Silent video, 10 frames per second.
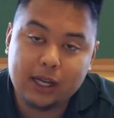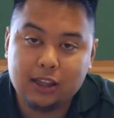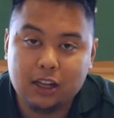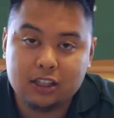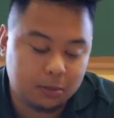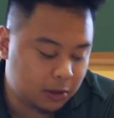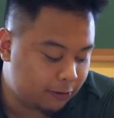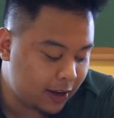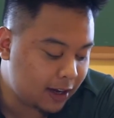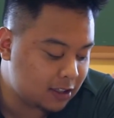it and looked up the
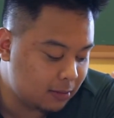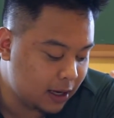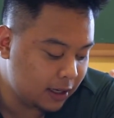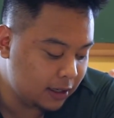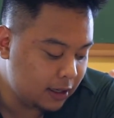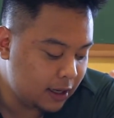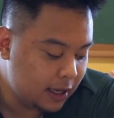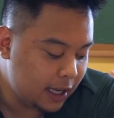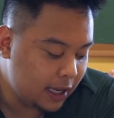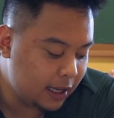facts about it.
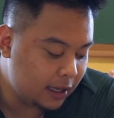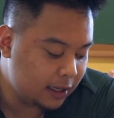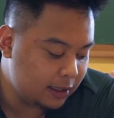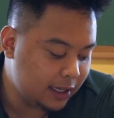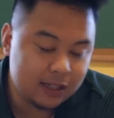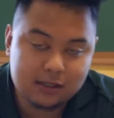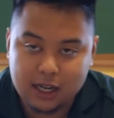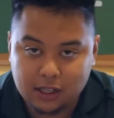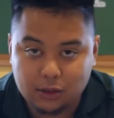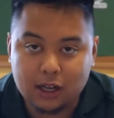And
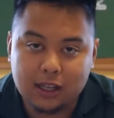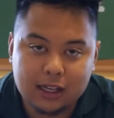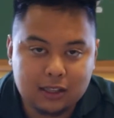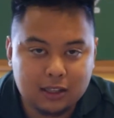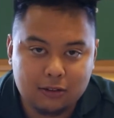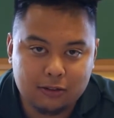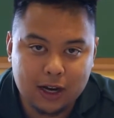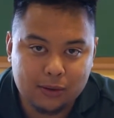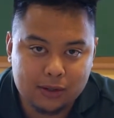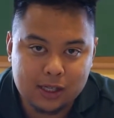yesterday, you collected the
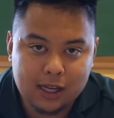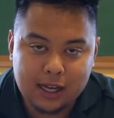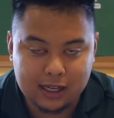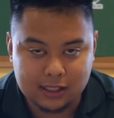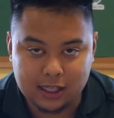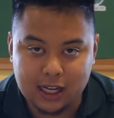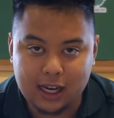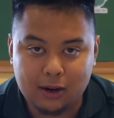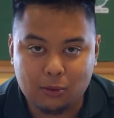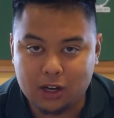flowers. And
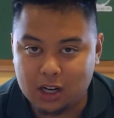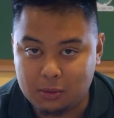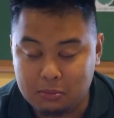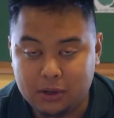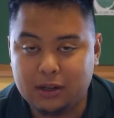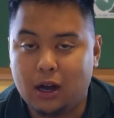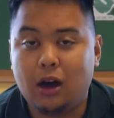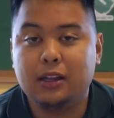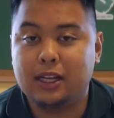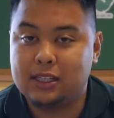today, we're going to be putting
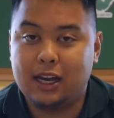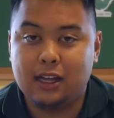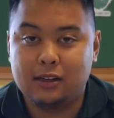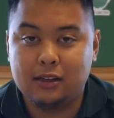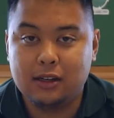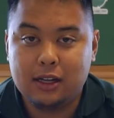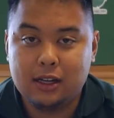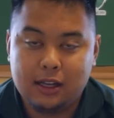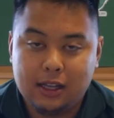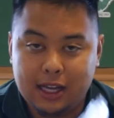all that together
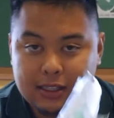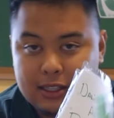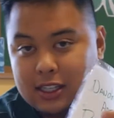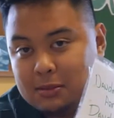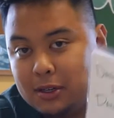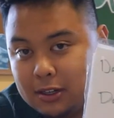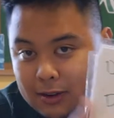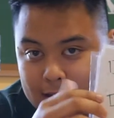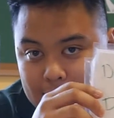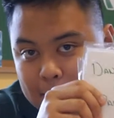into this book
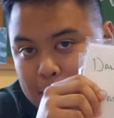right here.